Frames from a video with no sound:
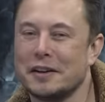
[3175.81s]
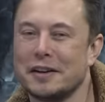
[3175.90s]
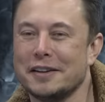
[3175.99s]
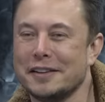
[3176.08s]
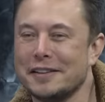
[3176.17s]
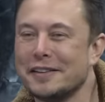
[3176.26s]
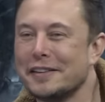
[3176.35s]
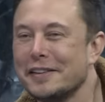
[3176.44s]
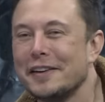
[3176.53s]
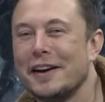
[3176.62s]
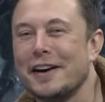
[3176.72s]
the
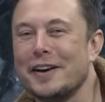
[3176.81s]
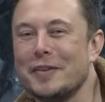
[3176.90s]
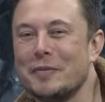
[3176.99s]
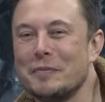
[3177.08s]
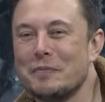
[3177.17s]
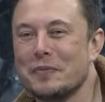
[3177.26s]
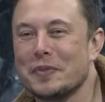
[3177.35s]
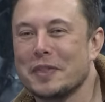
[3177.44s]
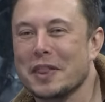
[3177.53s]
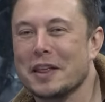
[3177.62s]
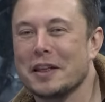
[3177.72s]
um,
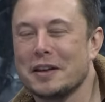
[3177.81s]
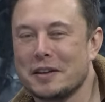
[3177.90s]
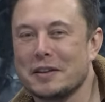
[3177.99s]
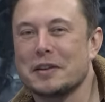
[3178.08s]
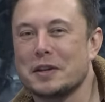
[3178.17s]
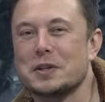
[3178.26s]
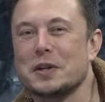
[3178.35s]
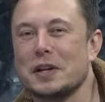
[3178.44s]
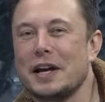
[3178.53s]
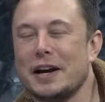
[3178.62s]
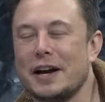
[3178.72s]

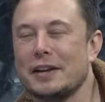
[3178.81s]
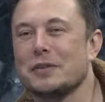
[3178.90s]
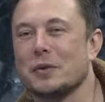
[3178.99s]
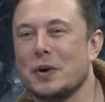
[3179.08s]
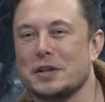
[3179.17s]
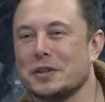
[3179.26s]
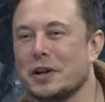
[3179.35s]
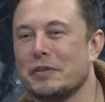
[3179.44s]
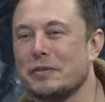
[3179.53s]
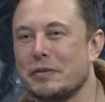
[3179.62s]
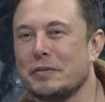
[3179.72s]
digital A I requires a lot
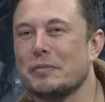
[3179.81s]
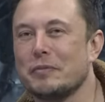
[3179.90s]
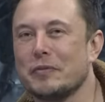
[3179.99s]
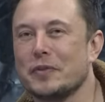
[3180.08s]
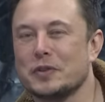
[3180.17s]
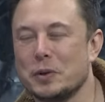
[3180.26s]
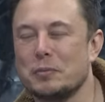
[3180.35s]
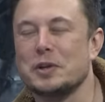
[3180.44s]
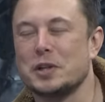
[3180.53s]
of, super